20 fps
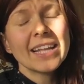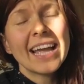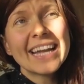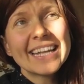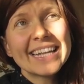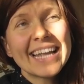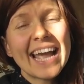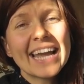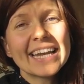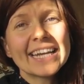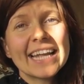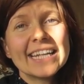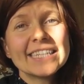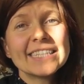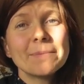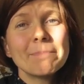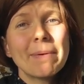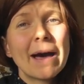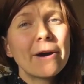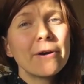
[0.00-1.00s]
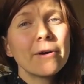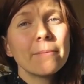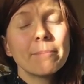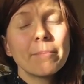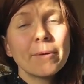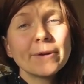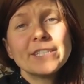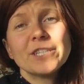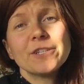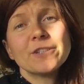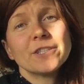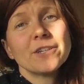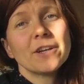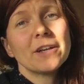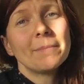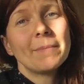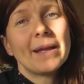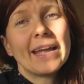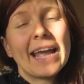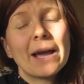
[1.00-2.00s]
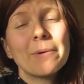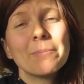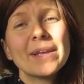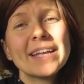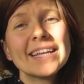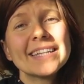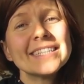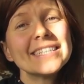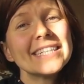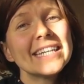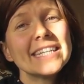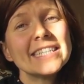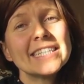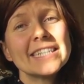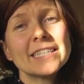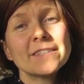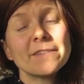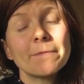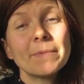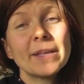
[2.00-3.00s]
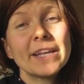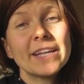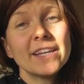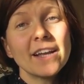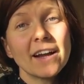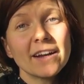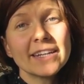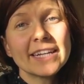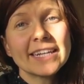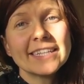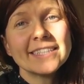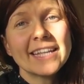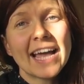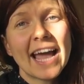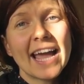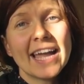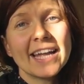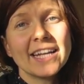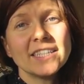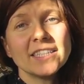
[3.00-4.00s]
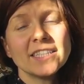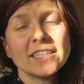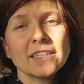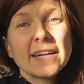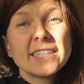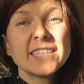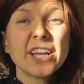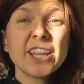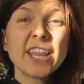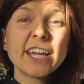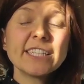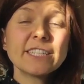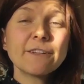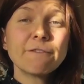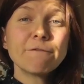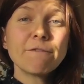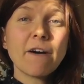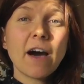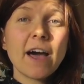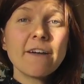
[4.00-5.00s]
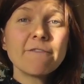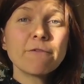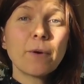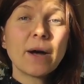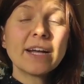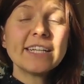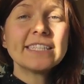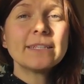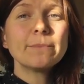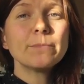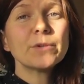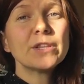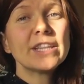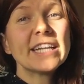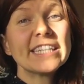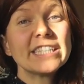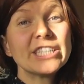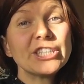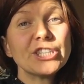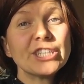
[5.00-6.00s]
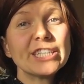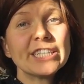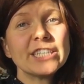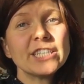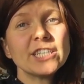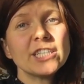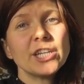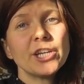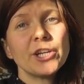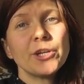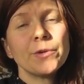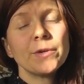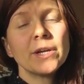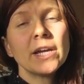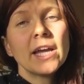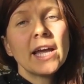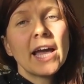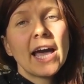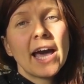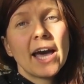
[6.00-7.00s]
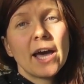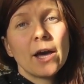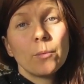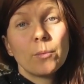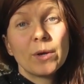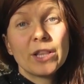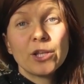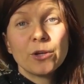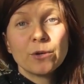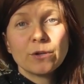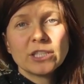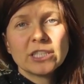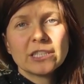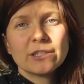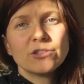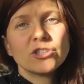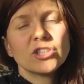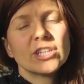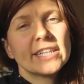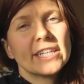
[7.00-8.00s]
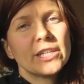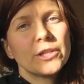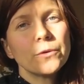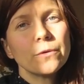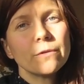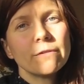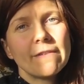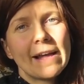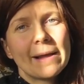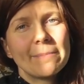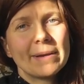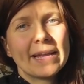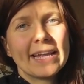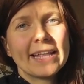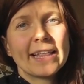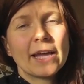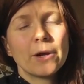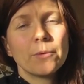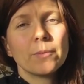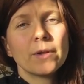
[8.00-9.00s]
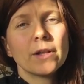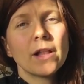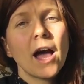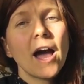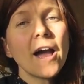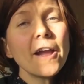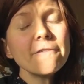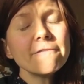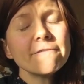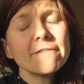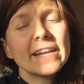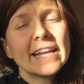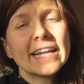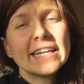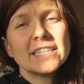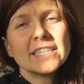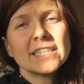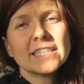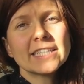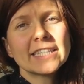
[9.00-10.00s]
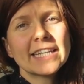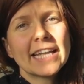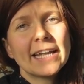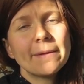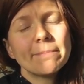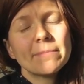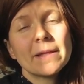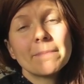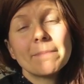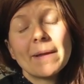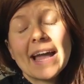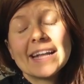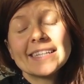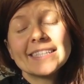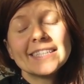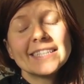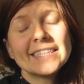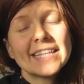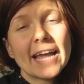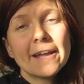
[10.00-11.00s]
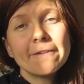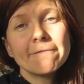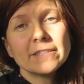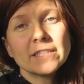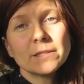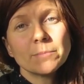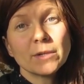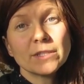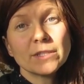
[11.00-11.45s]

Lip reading: Again, it's about body autonomy and we can teach this from the youngest age. So those are 5 quite simple things you can do with your children and your family that will hopefully just keep them as safe as